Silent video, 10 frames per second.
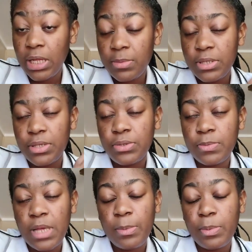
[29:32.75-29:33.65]
As I said,
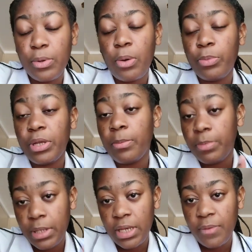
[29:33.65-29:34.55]
sometimes people come with them
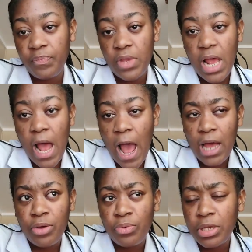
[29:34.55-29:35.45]
picnic,
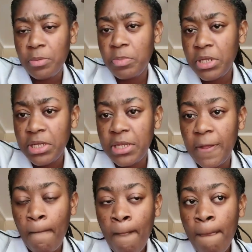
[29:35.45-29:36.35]
and when them picnic
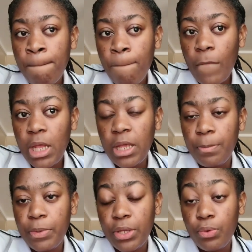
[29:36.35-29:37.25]
there,
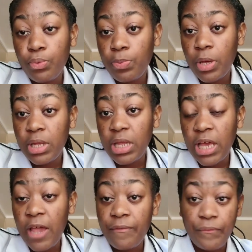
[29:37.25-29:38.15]
them picnic look kind of like
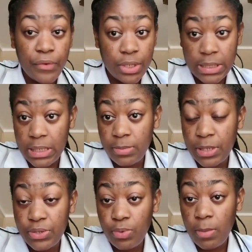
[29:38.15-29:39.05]
a first time they
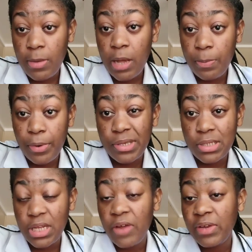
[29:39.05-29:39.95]
might see a black
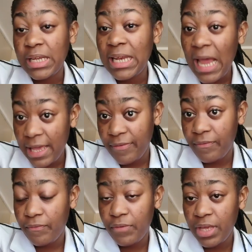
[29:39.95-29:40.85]
person in real life.
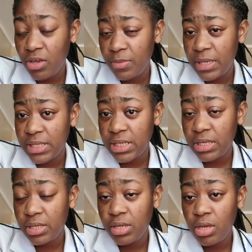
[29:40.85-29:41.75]
You get what I say?